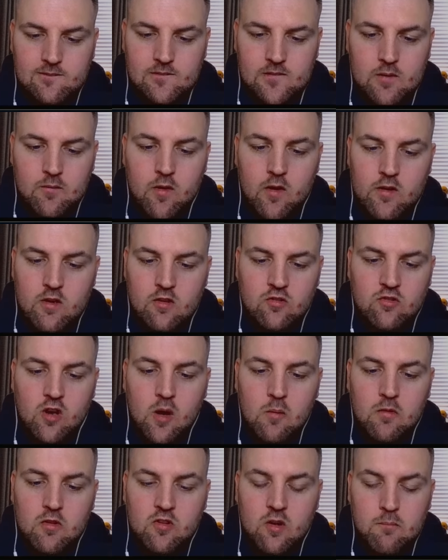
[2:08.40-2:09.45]
I might use
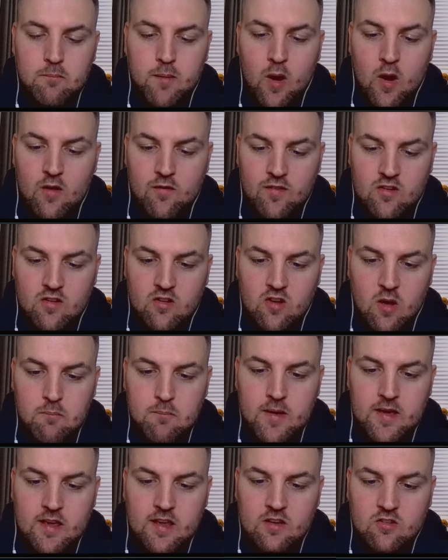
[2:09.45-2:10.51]
timeless on both. This is our
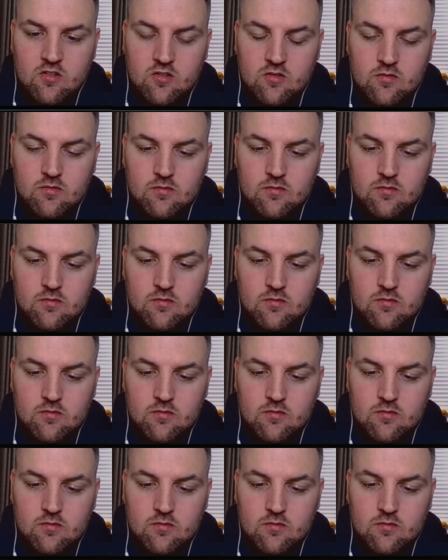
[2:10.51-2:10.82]
biggest,